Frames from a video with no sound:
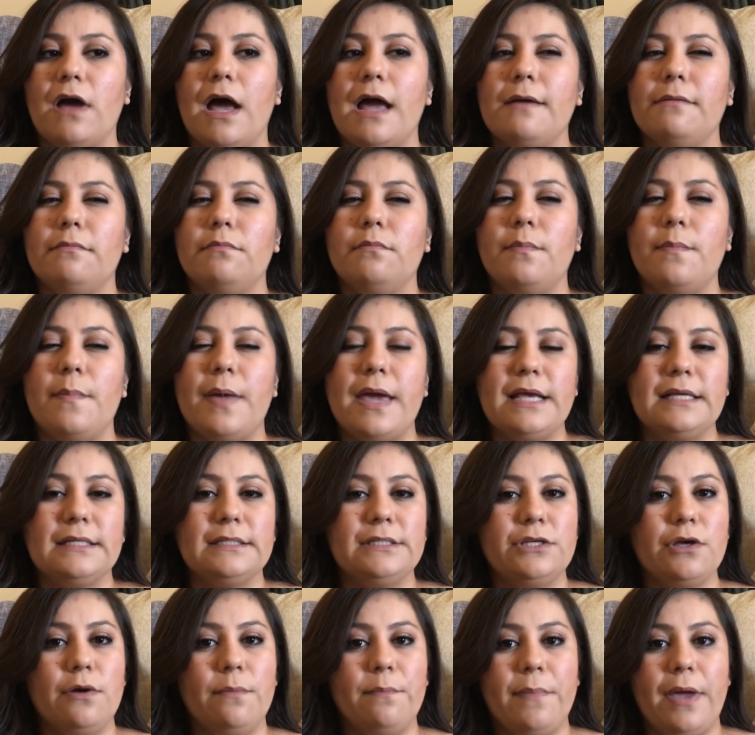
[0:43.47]
I may
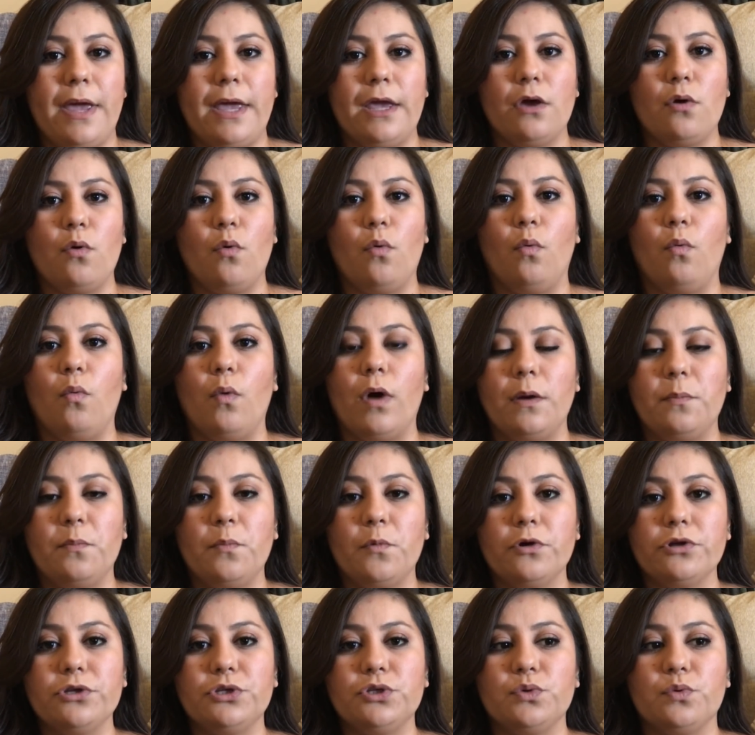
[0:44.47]
still make one
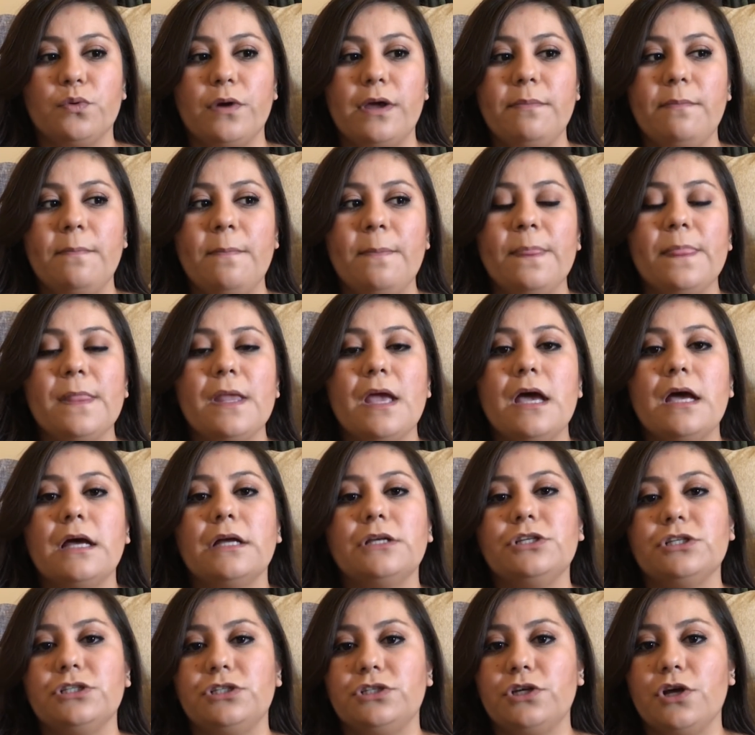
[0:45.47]
more trip
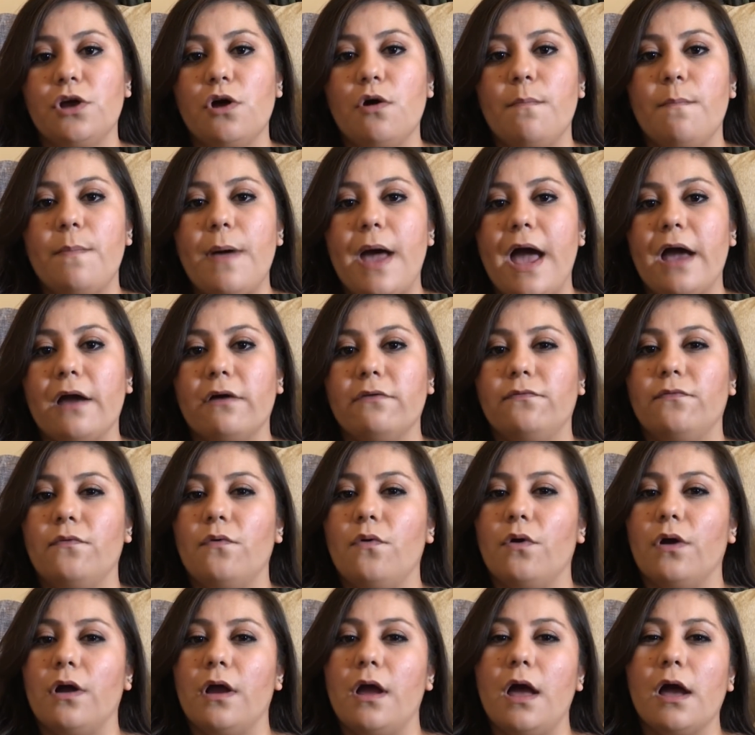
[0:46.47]
just to go back
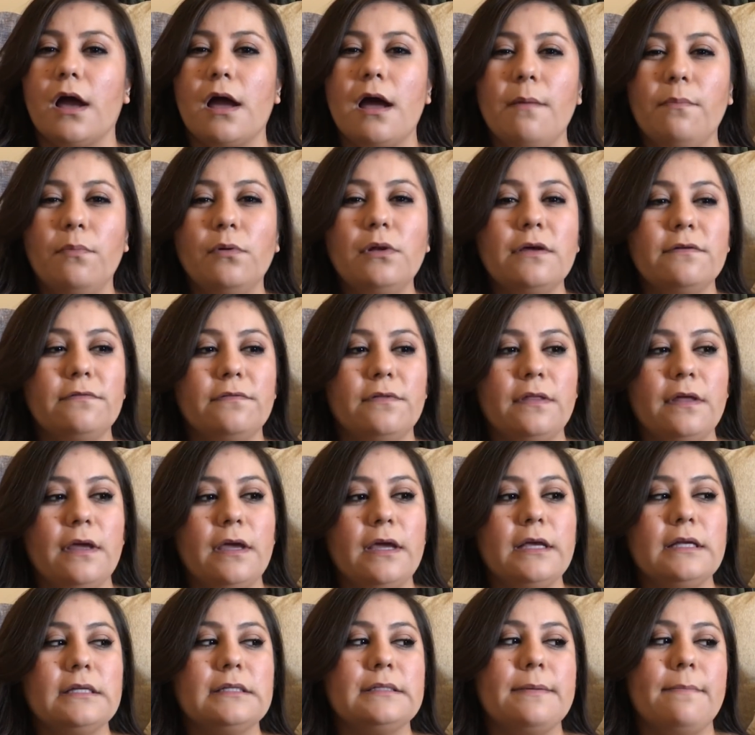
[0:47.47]
for a couple of
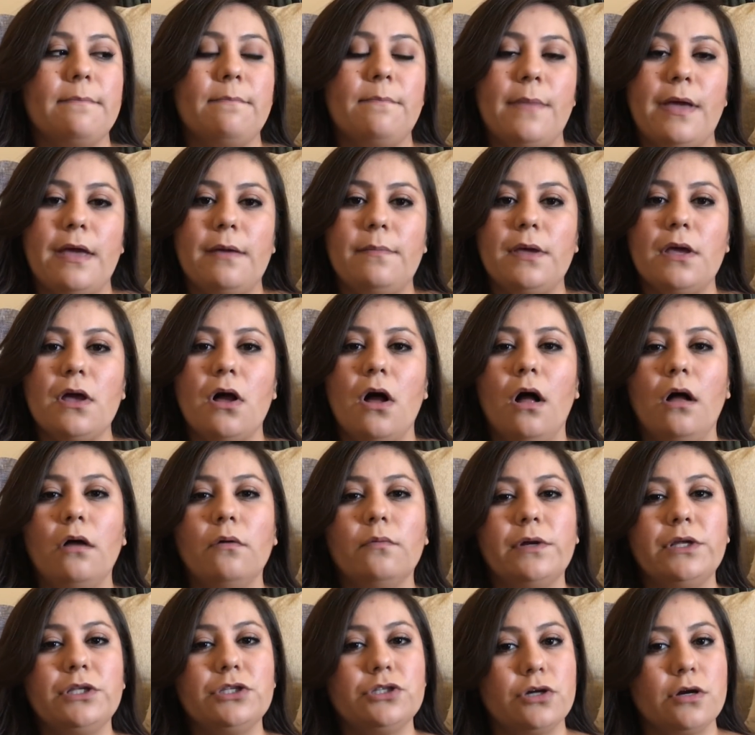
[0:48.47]
things. Maybe I'll
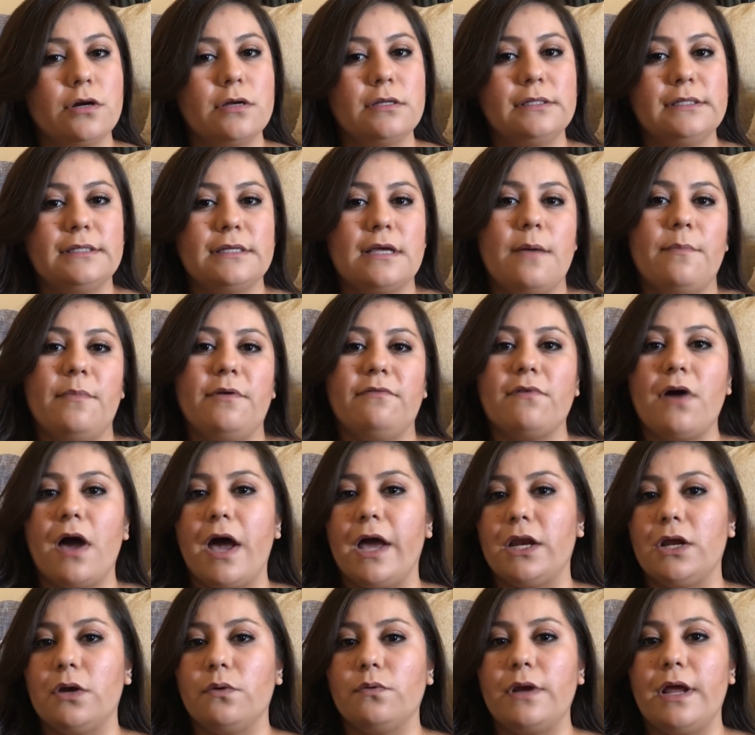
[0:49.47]
return some if
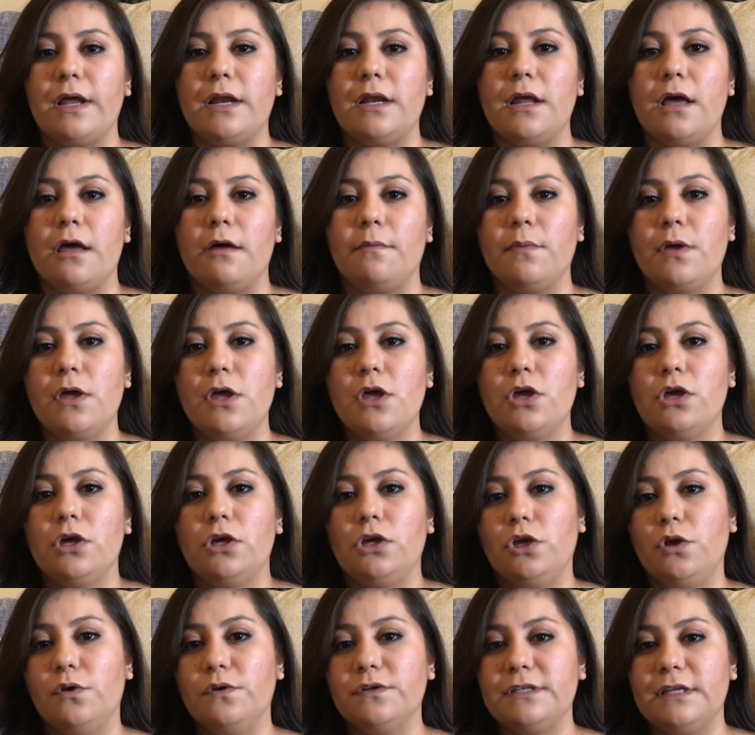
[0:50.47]
I don't end up
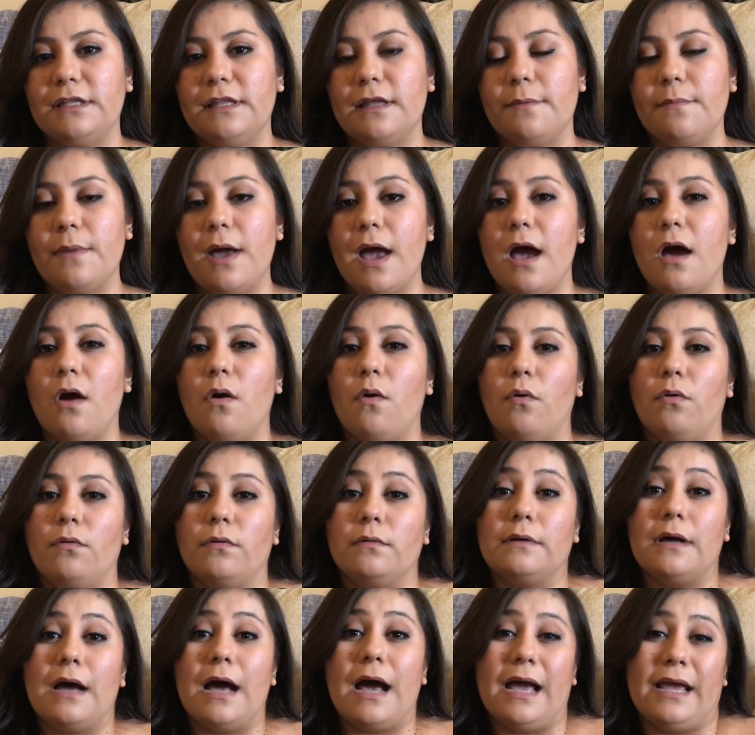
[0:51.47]
using them
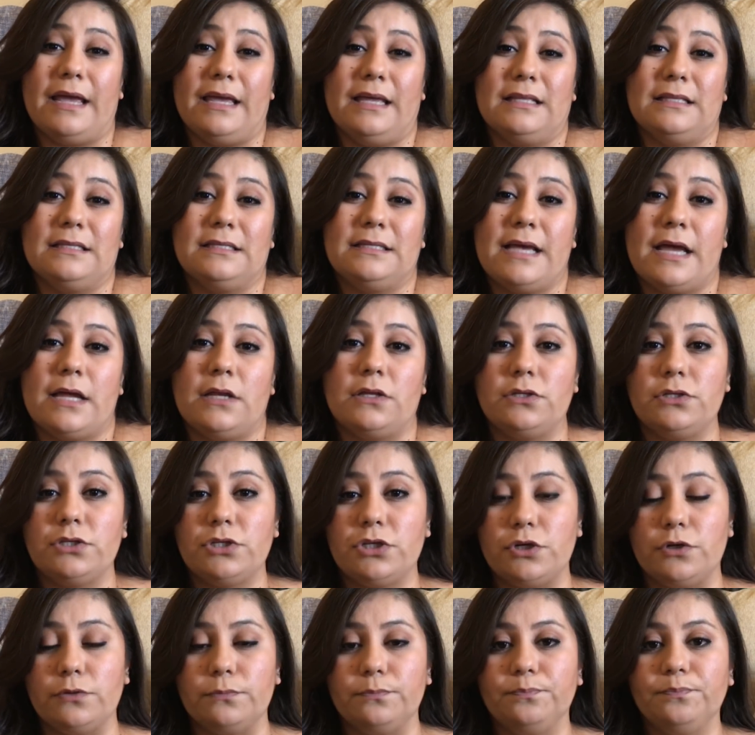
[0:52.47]
how I intend
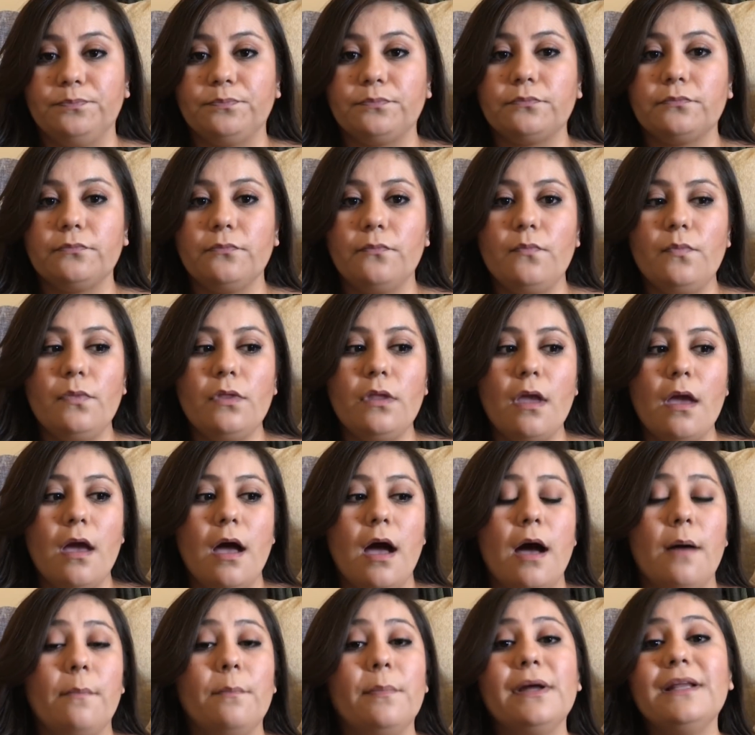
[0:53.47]
to.
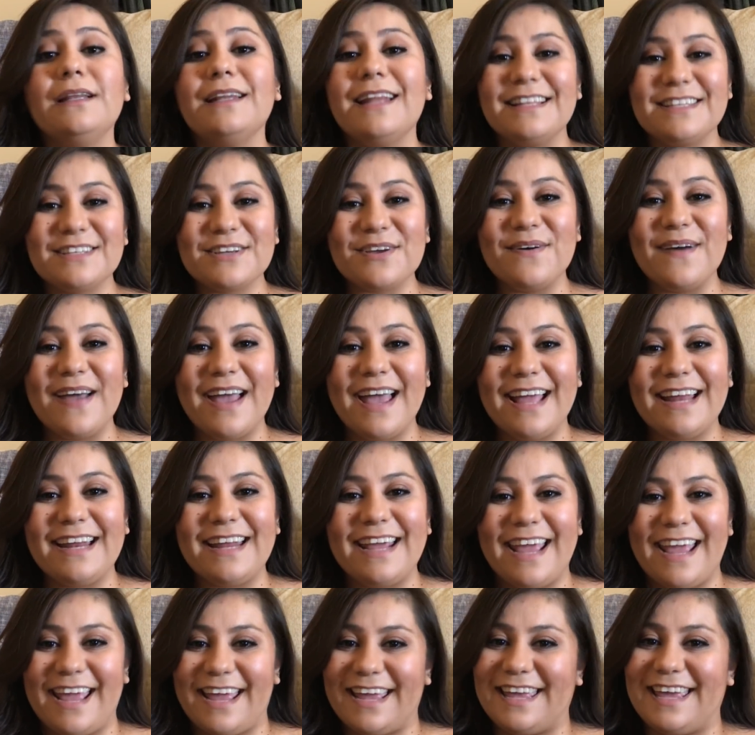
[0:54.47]
But let's go ahead
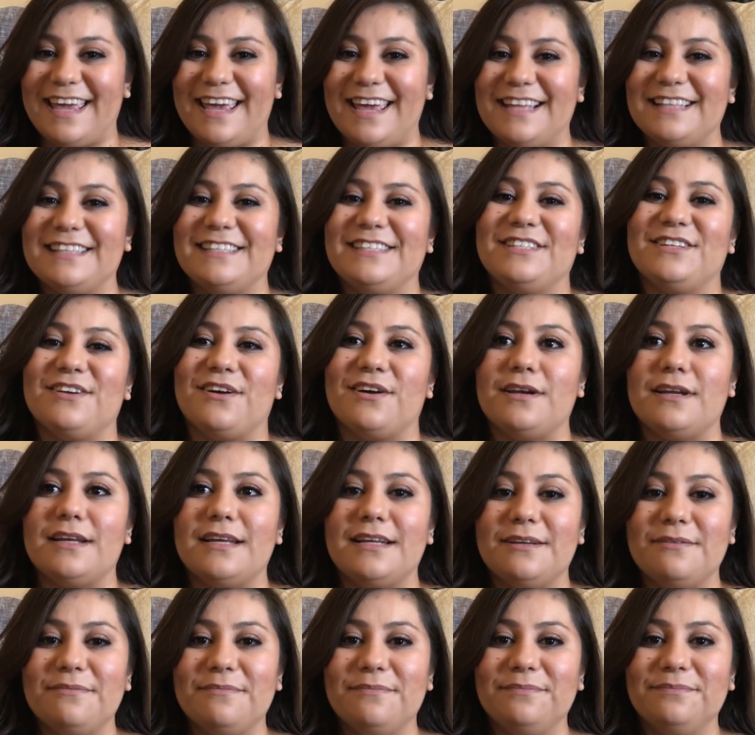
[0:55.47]
and get started.